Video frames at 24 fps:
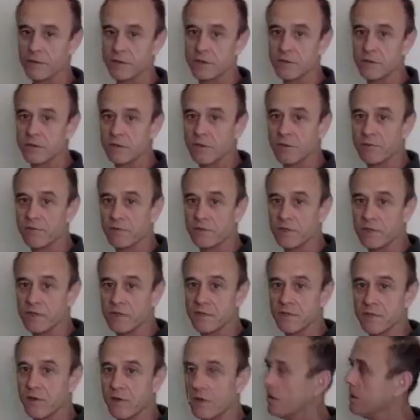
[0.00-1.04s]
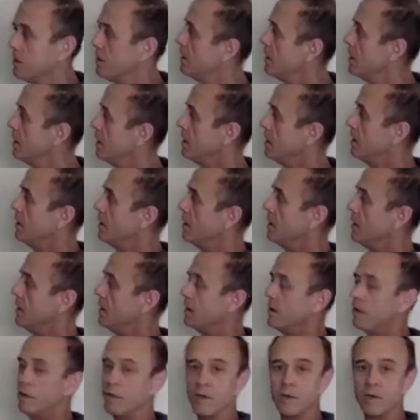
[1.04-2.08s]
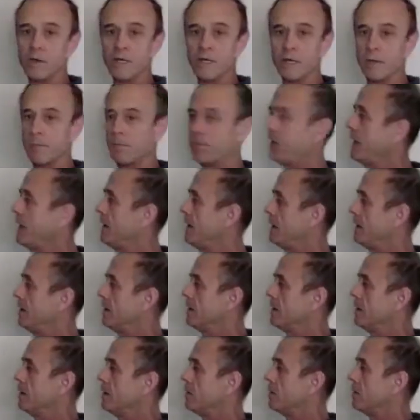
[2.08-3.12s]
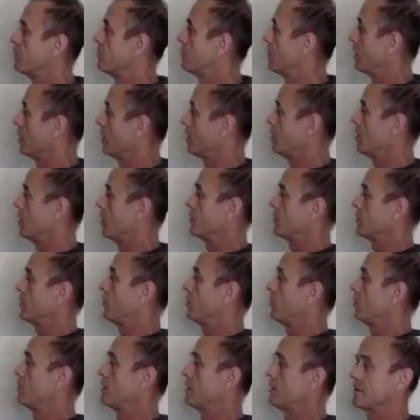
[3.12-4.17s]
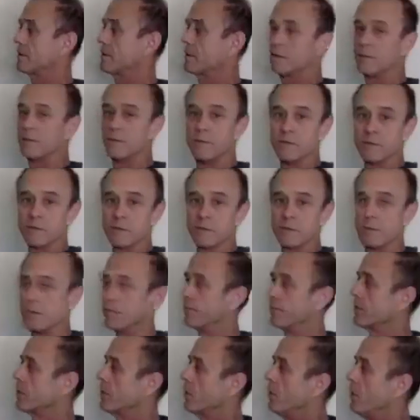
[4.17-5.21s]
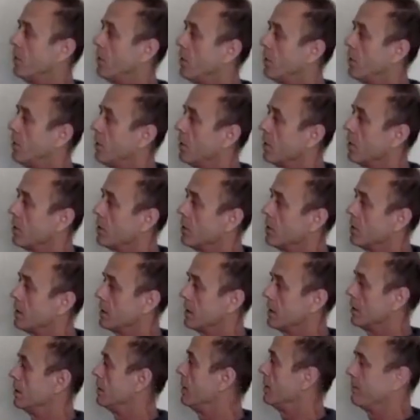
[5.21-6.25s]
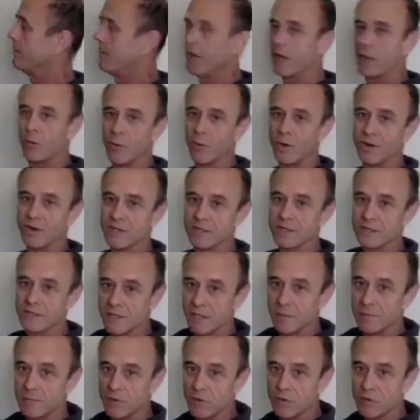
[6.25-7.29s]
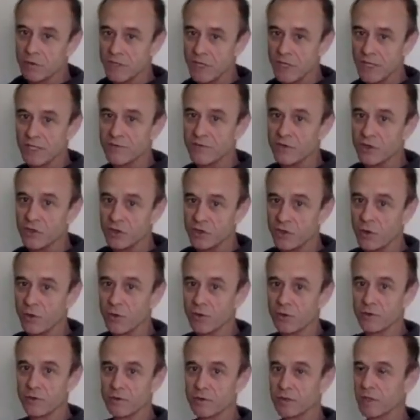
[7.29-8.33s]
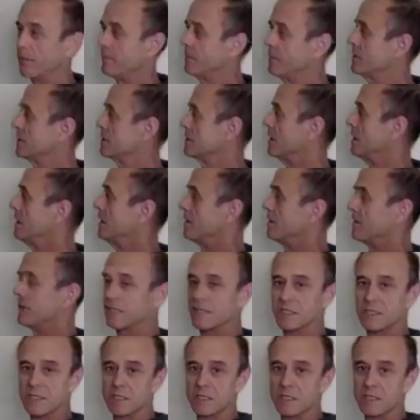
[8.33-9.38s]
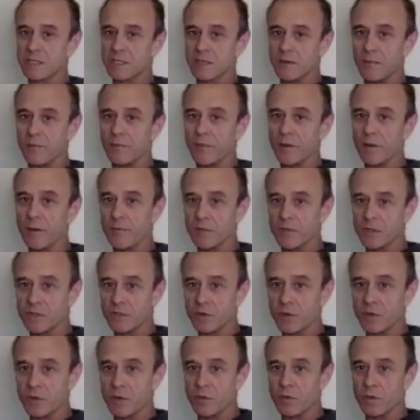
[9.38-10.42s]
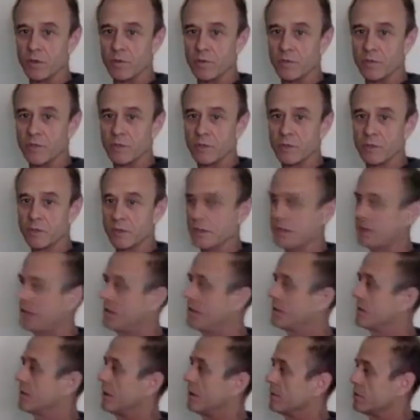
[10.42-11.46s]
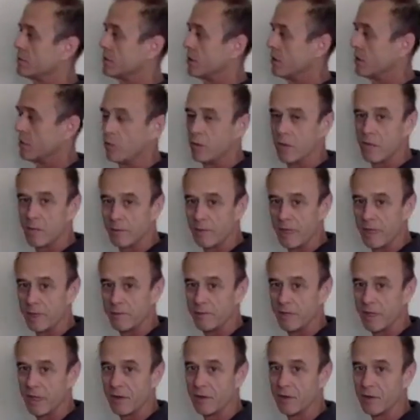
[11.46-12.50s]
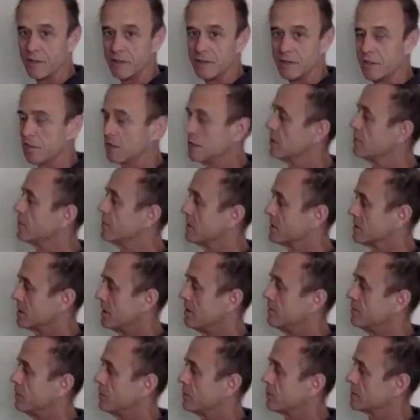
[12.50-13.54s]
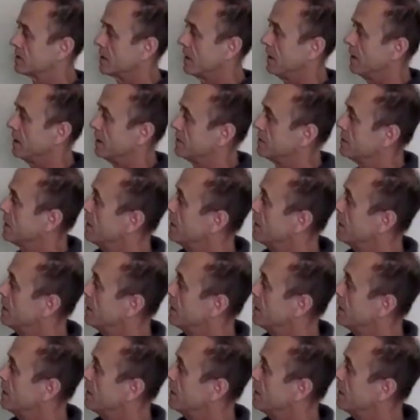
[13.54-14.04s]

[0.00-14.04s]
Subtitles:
So first of all, you can get pain along the whole length of the muscle, all along here. And by the way, this is on both sides of your shoulders. I'm just showing where the muscle is here, and I'm showing you where the pain pattern is here, but it's on both sides.